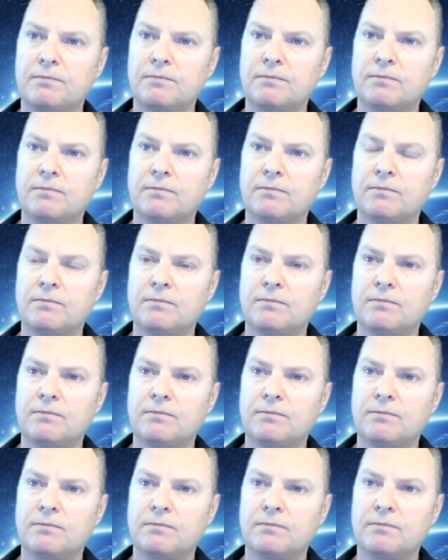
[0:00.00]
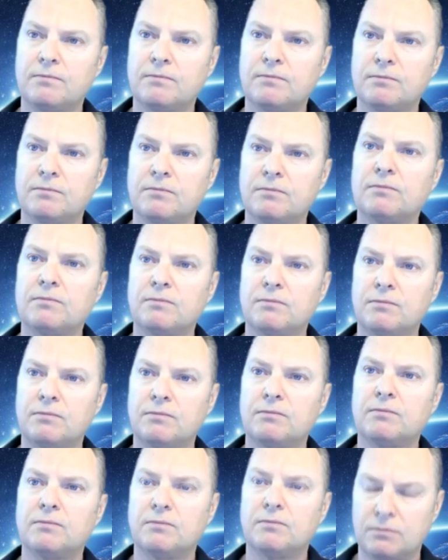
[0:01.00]

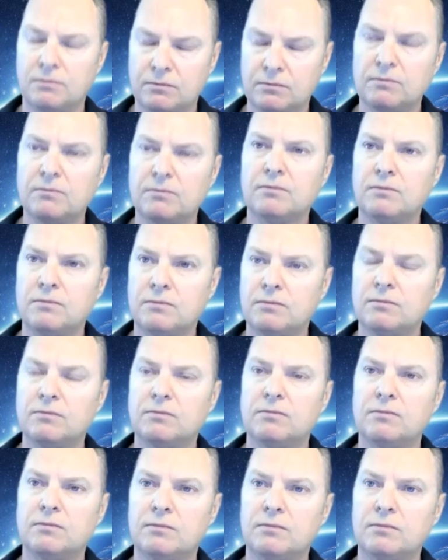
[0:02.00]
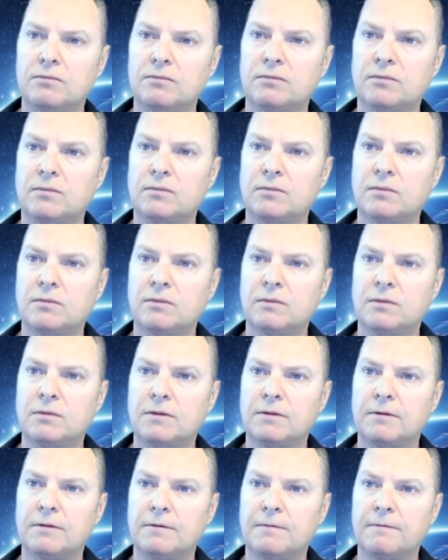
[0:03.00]

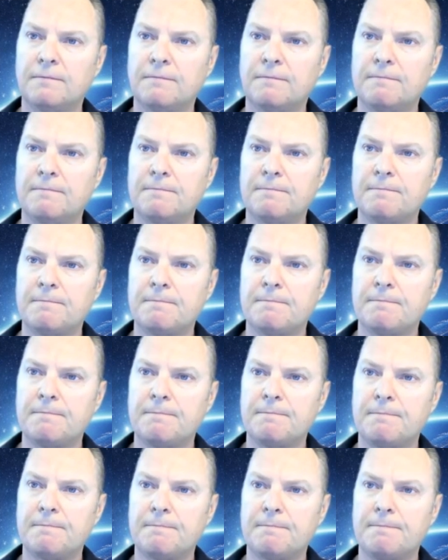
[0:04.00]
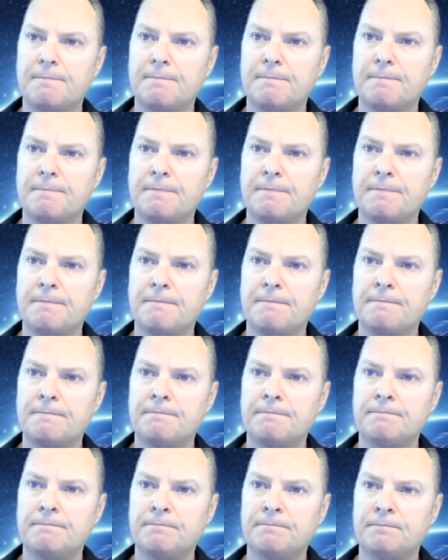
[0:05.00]

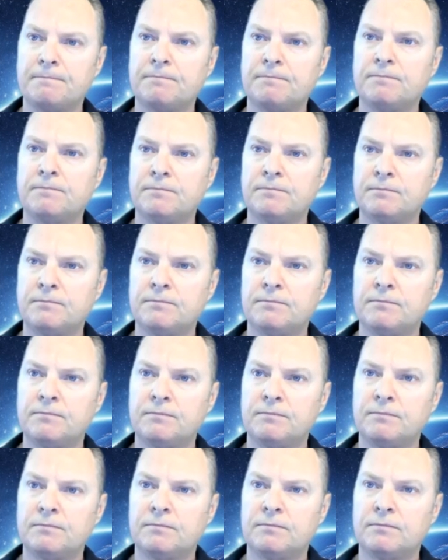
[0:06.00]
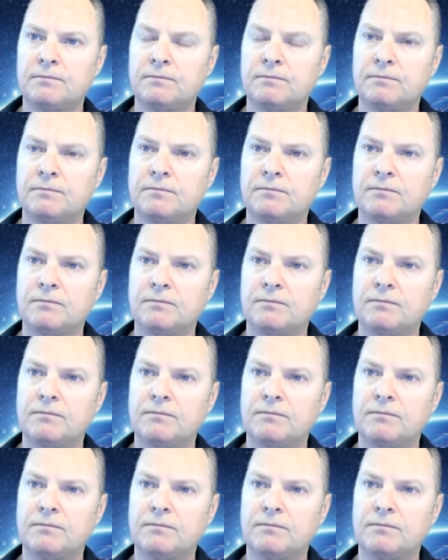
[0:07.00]
(not speaking)